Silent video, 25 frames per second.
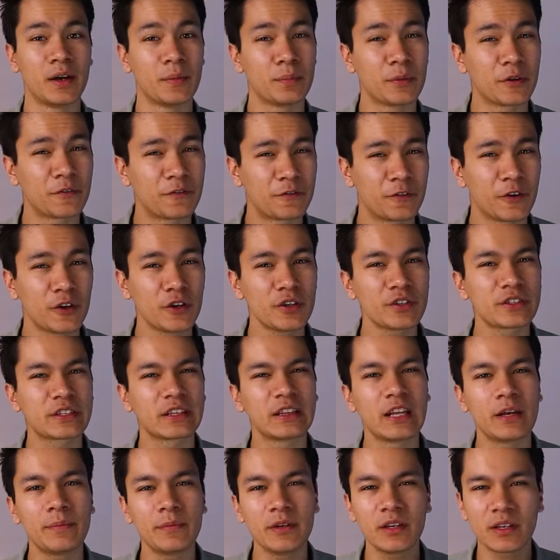But first,
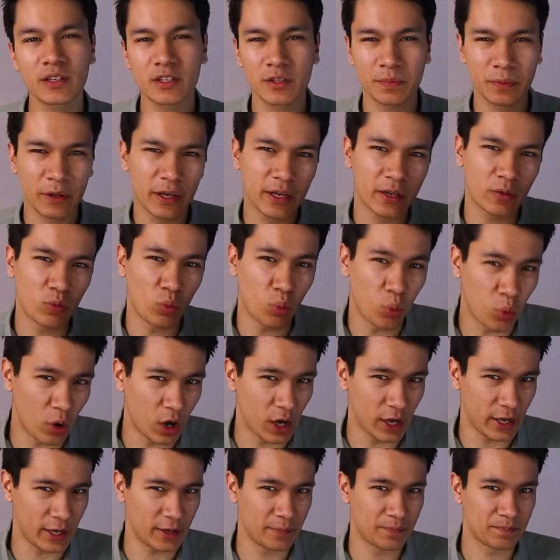let me explain
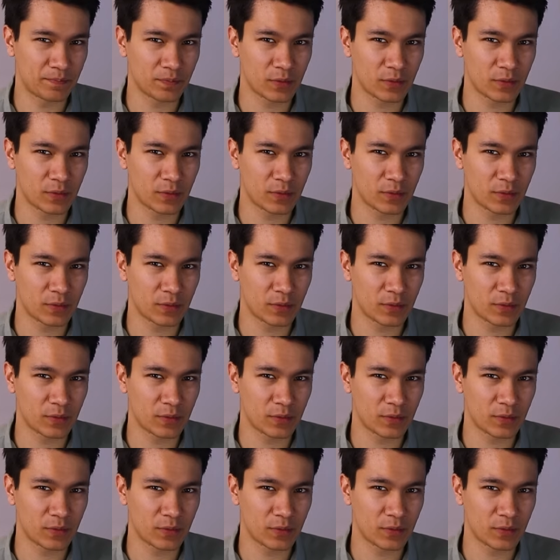why.